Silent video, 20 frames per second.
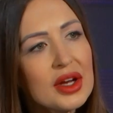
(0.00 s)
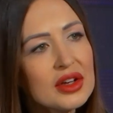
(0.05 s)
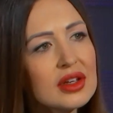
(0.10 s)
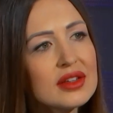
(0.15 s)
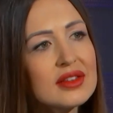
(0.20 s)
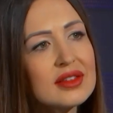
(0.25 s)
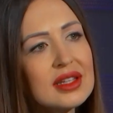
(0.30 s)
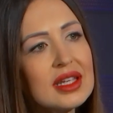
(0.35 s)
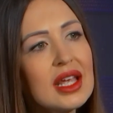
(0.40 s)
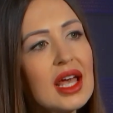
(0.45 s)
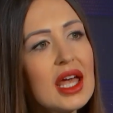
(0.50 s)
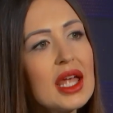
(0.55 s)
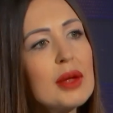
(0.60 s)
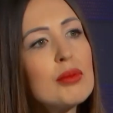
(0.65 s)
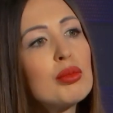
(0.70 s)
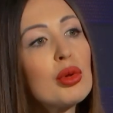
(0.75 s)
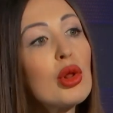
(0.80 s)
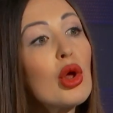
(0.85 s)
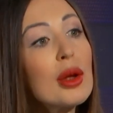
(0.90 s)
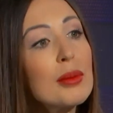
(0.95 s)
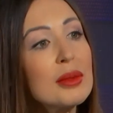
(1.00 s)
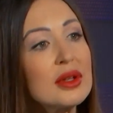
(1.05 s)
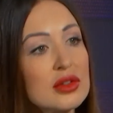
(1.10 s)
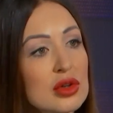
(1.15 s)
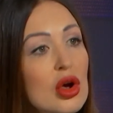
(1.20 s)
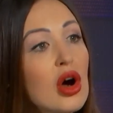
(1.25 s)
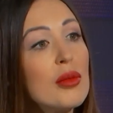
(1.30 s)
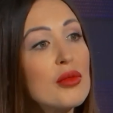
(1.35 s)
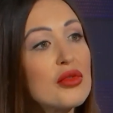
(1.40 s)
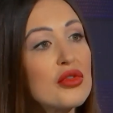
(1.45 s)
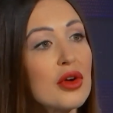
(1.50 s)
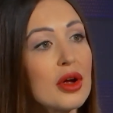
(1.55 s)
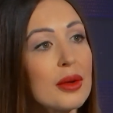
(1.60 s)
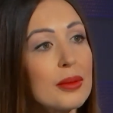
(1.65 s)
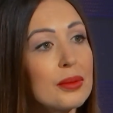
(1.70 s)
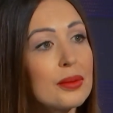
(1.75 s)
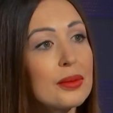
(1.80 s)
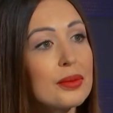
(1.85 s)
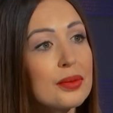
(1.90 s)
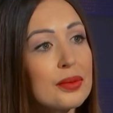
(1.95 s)
Where does the employment come
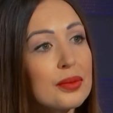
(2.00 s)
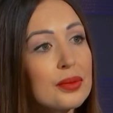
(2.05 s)
from?